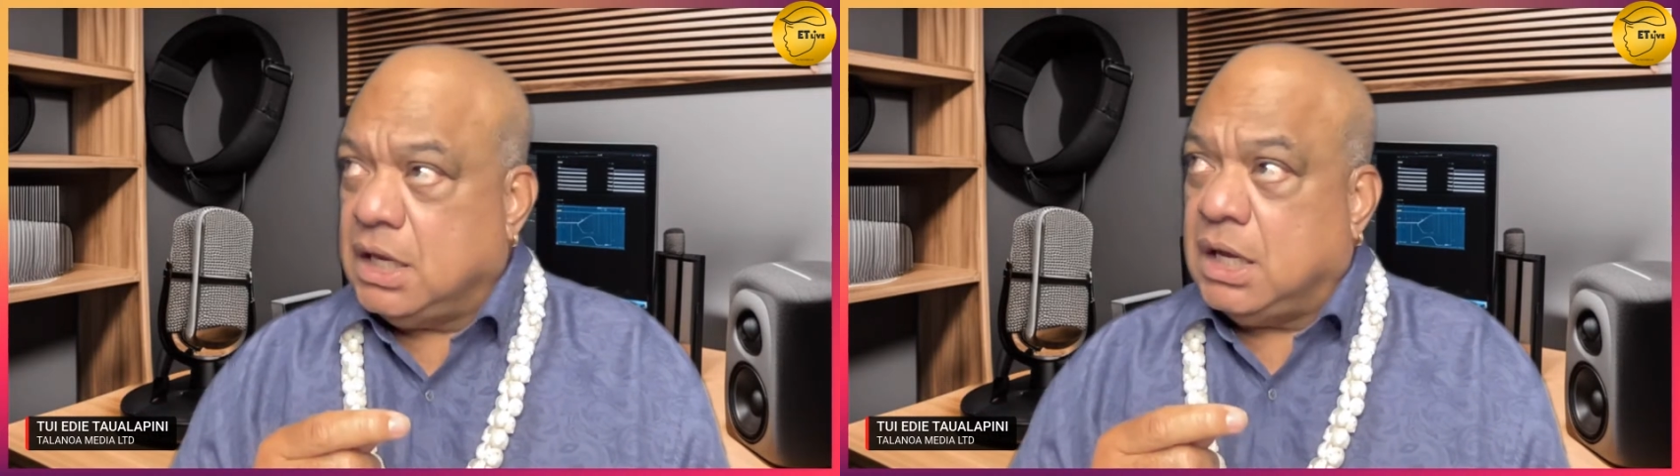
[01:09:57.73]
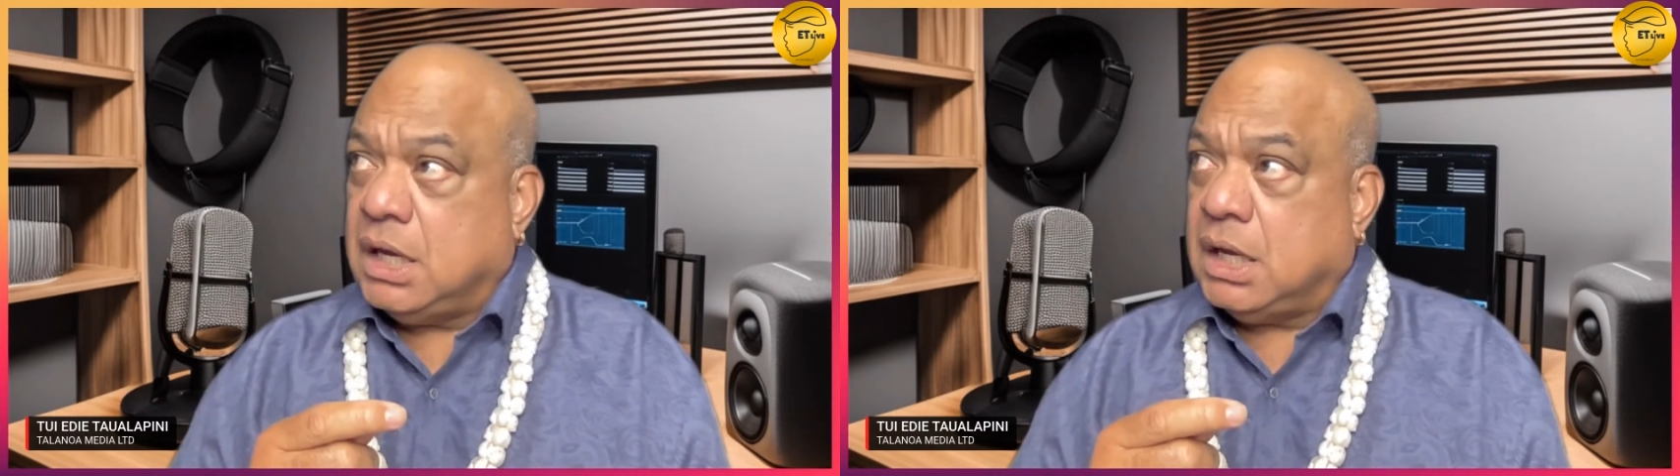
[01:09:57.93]

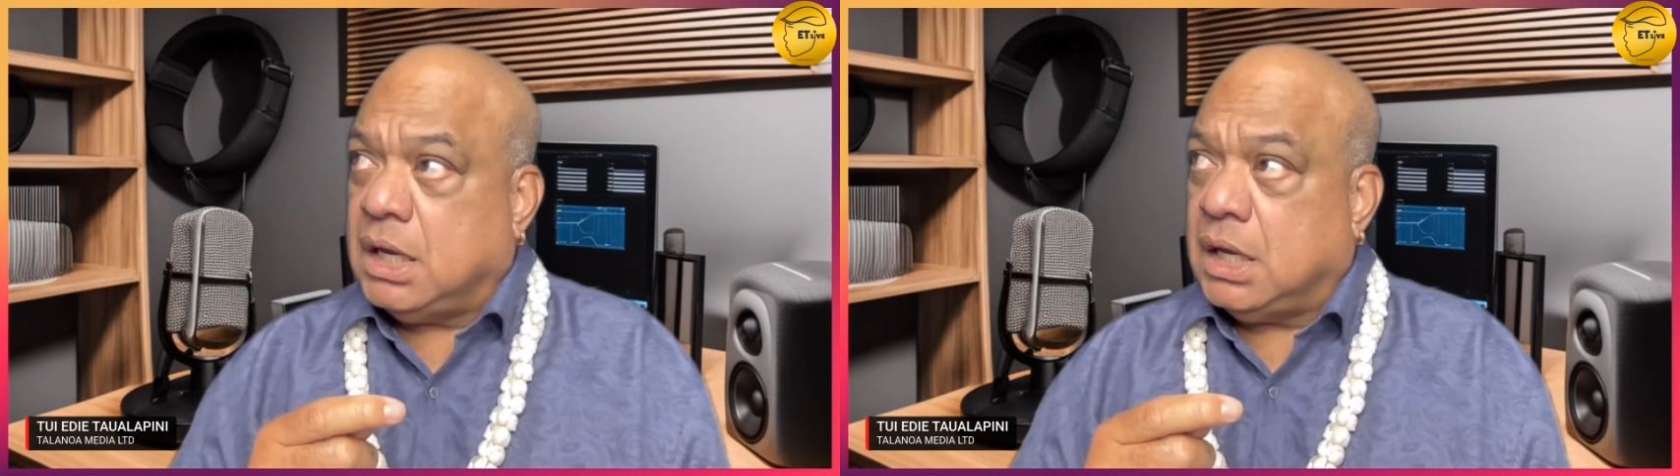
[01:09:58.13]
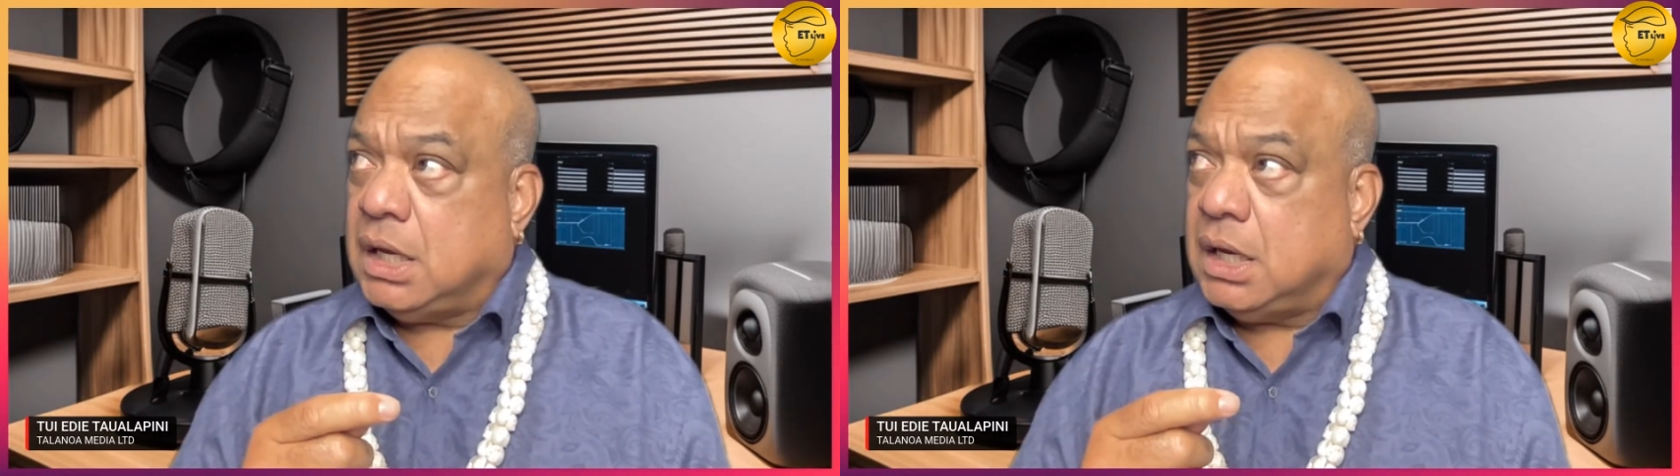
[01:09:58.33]

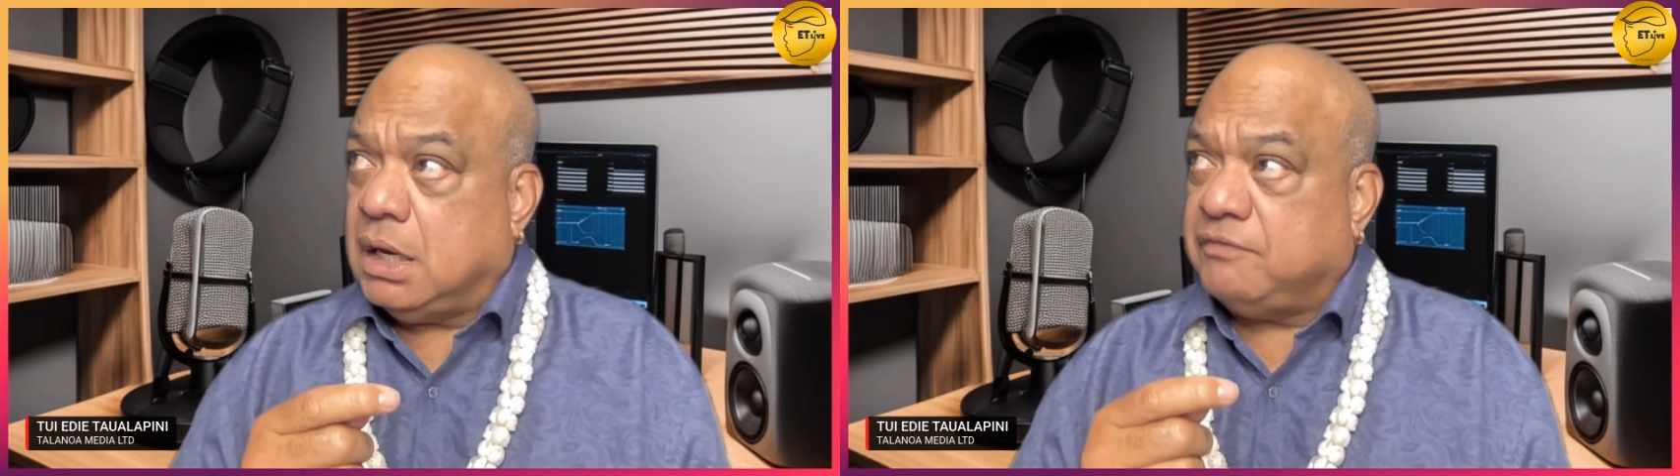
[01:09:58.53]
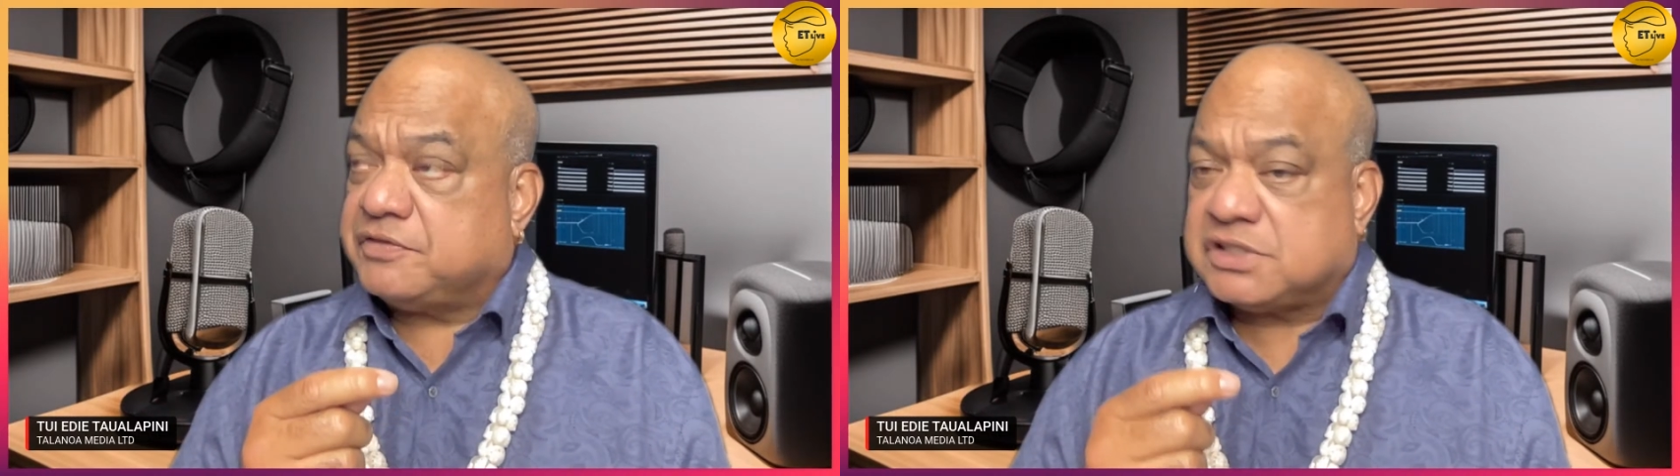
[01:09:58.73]

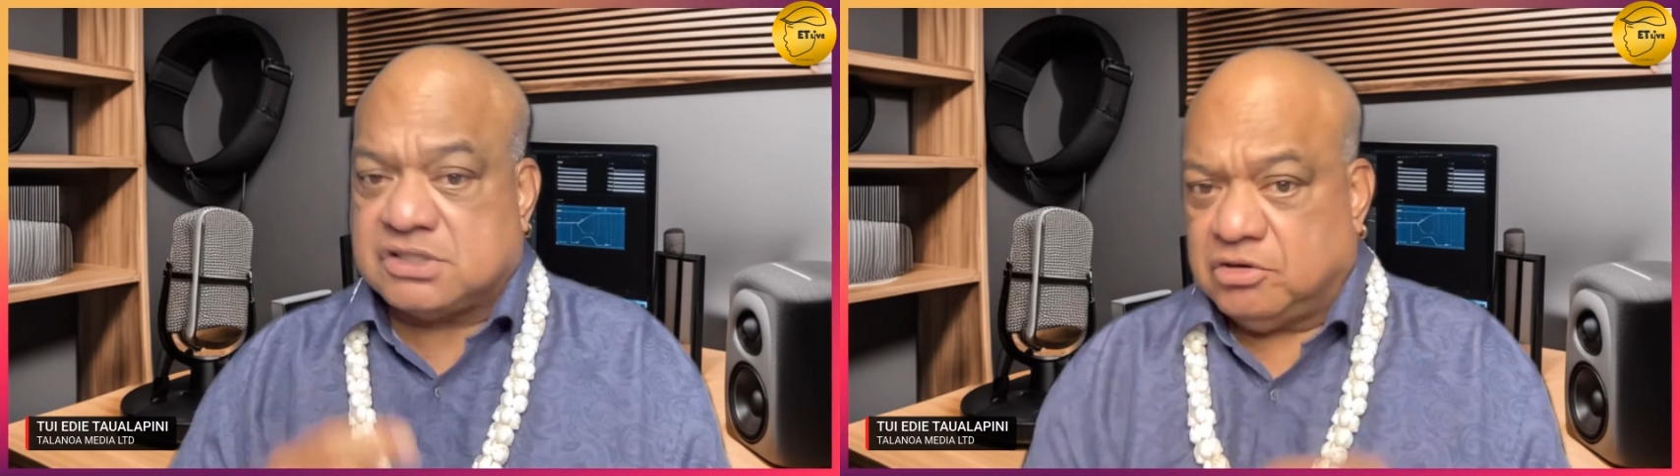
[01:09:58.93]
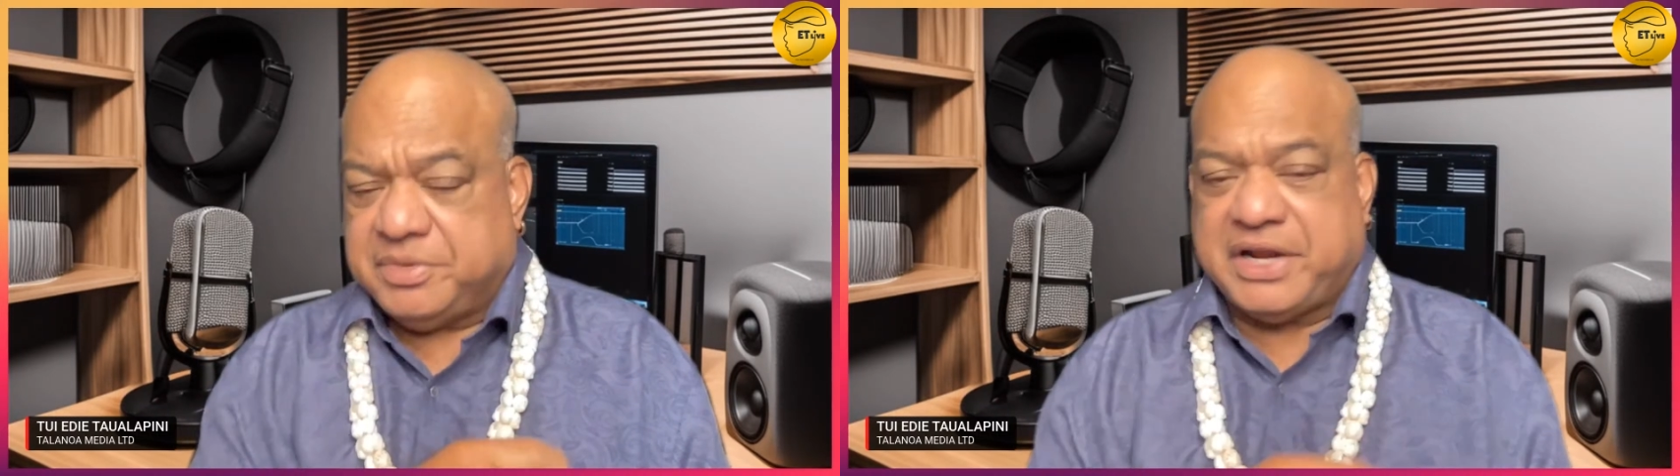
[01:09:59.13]
of
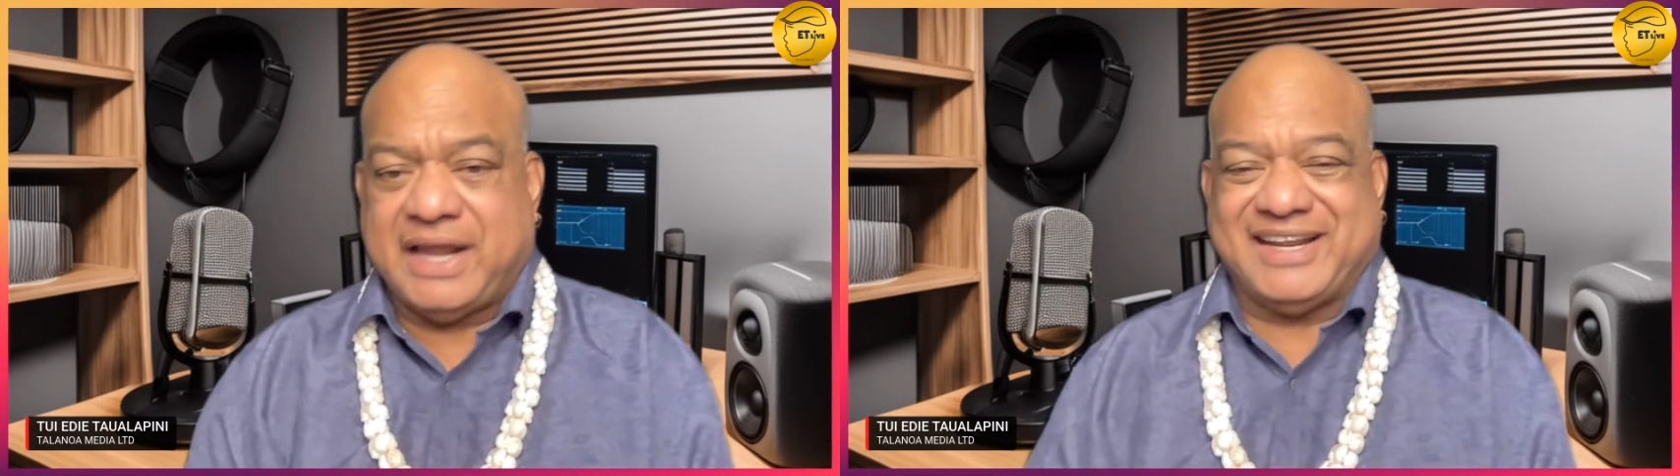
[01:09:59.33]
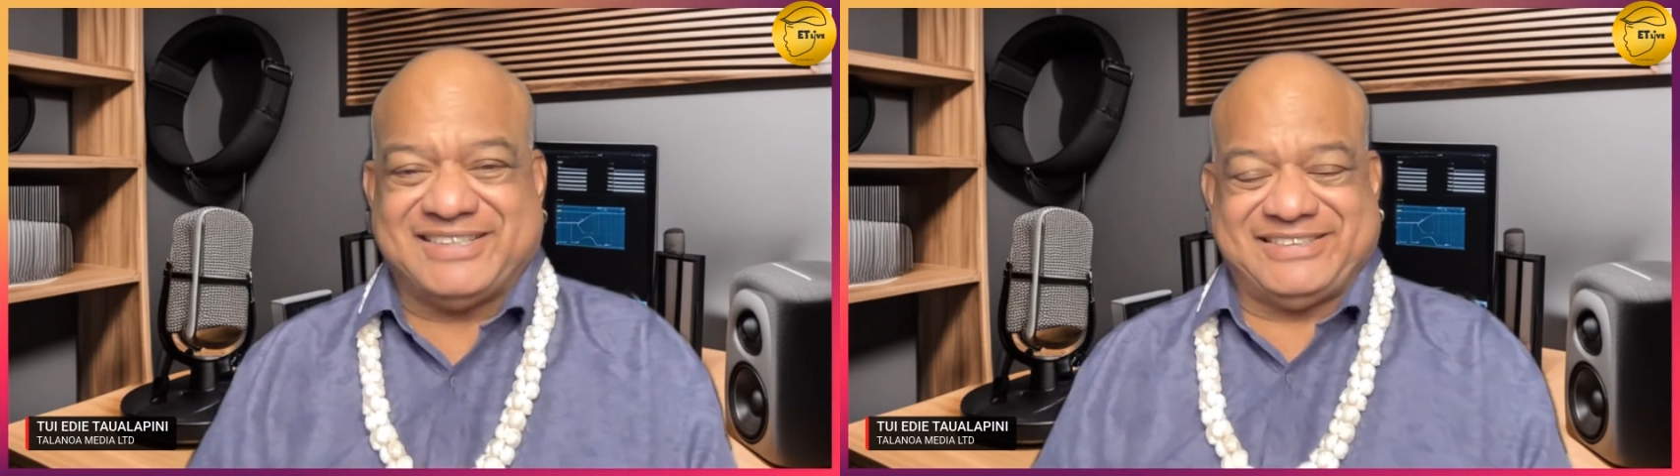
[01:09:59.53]
Solomon
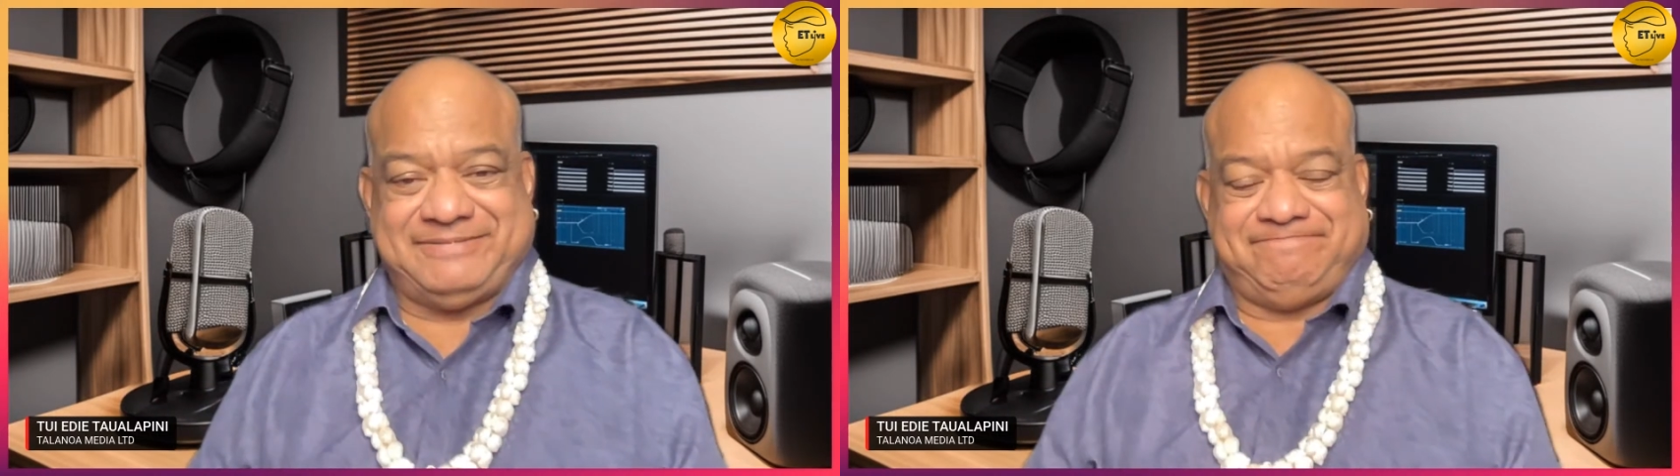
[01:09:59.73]
Island.